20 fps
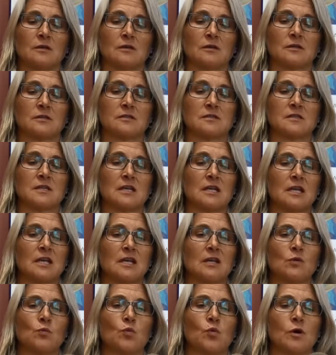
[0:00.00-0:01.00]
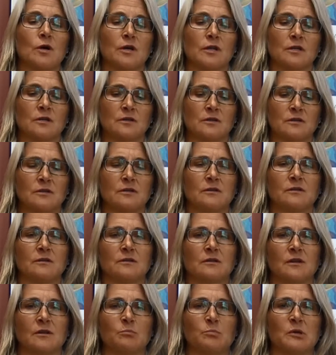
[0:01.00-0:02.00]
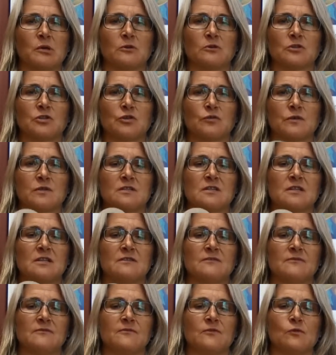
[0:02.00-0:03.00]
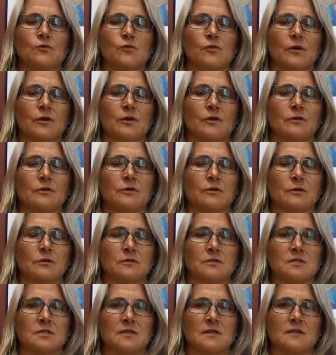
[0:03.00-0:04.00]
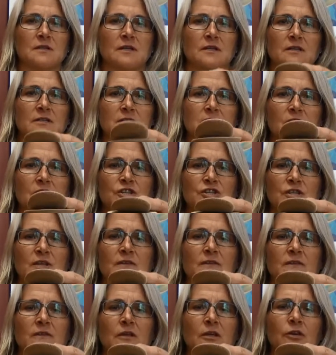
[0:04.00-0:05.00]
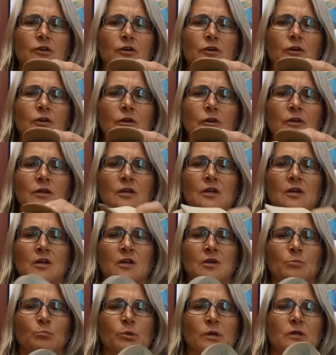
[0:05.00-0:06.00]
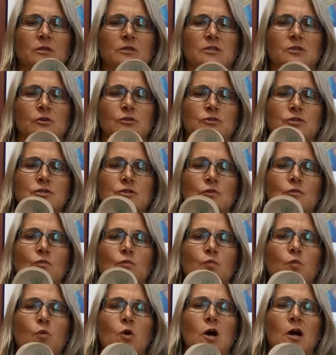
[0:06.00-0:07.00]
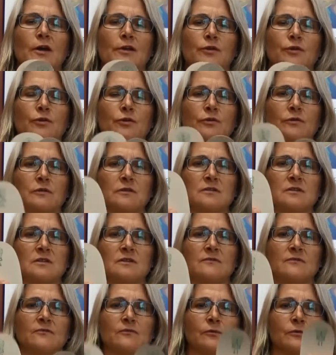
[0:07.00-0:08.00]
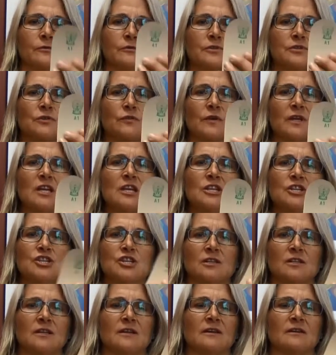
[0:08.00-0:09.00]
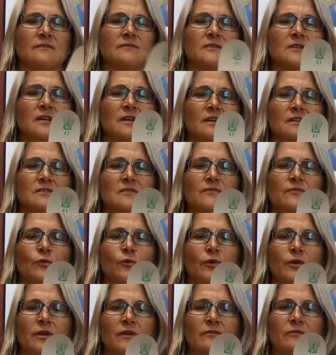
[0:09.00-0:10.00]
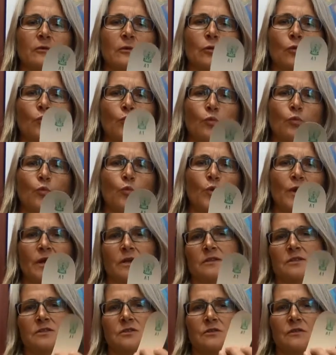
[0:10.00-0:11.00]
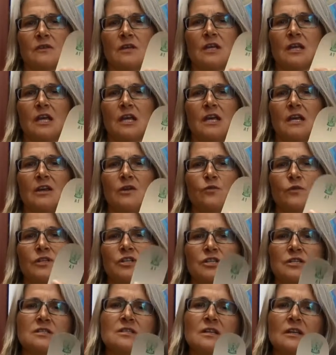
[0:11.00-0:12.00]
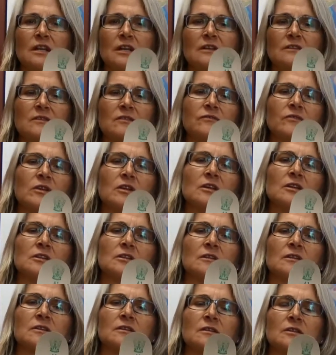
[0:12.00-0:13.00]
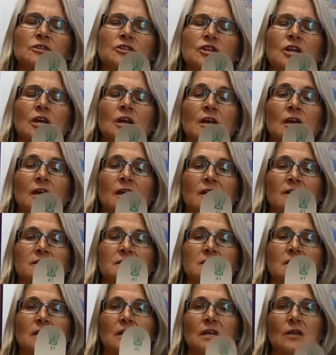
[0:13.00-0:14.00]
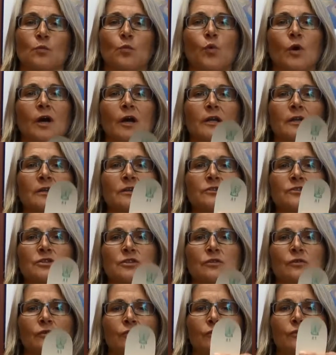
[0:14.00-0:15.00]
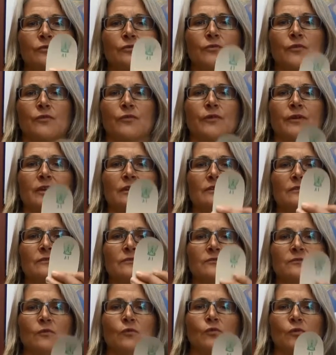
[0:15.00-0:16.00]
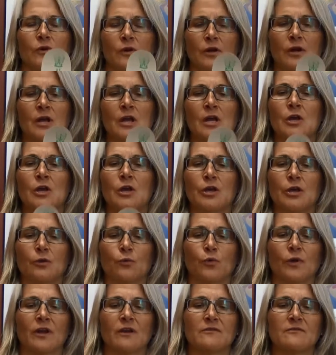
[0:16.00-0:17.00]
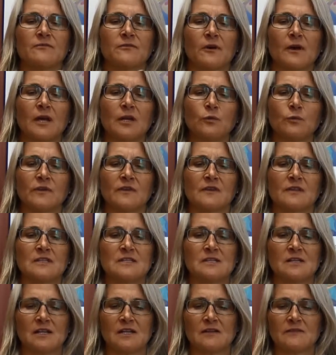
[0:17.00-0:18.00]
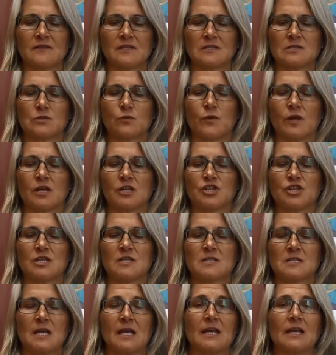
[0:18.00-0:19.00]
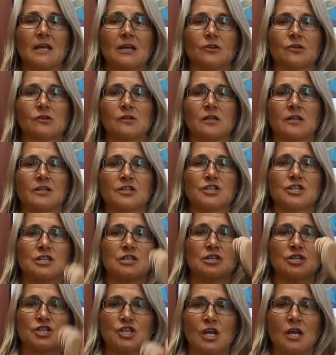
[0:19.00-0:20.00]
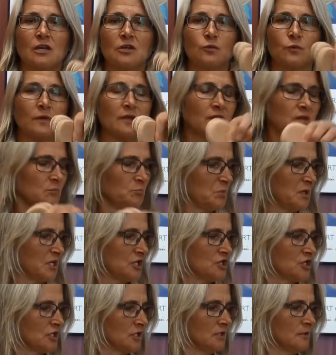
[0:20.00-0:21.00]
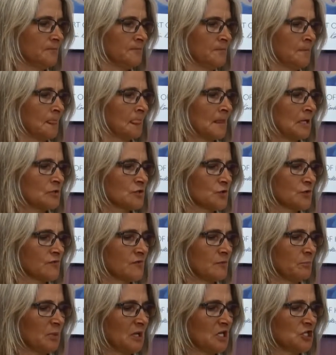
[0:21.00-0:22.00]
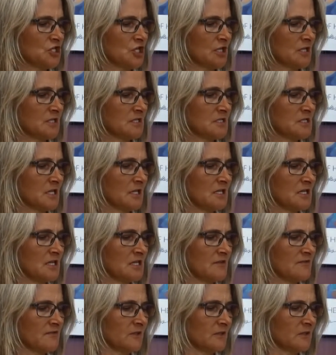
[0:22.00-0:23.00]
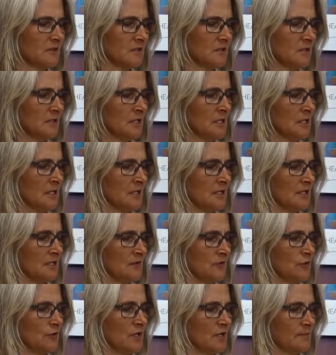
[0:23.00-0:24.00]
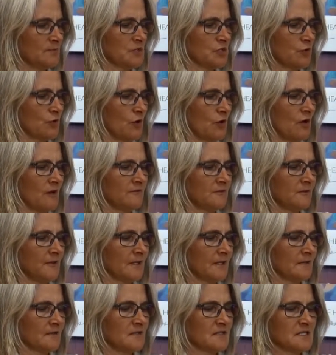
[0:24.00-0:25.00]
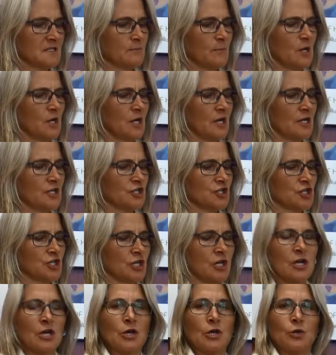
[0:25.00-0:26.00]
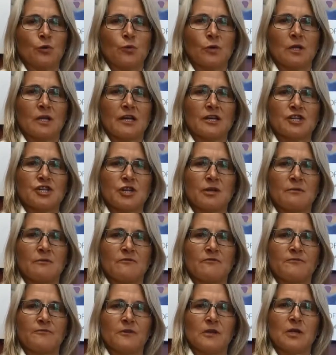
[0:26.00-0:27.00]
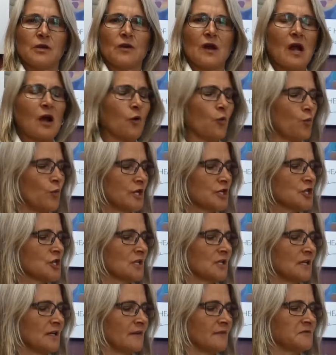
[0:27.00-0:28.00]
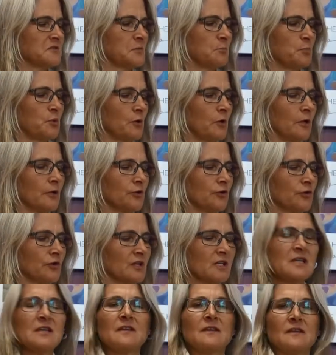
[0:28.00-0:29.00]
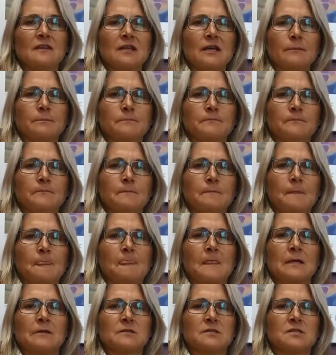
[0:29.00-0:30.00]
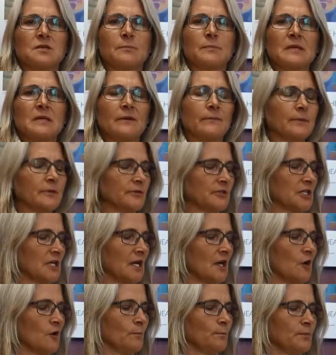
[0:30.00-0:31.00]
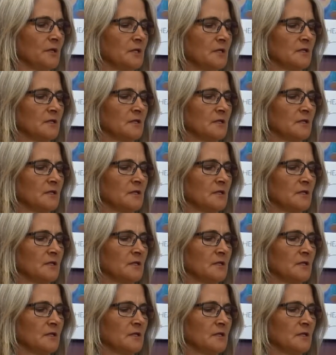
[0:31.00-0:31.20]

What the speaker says: Because the A1 compared to a D4, you can see that it's actually thicker, but it's also wider, the D4. So each lift has 4 different widths. So the A, which is 1/8 of an inch, has an A1, 2, 3, 4. And what I find with these lifts is we actually take, and I'll actually check with the patient. So if a patient is uneven and their hips are off like this much, we'll actually figure out which lift to put underneath them to be able to help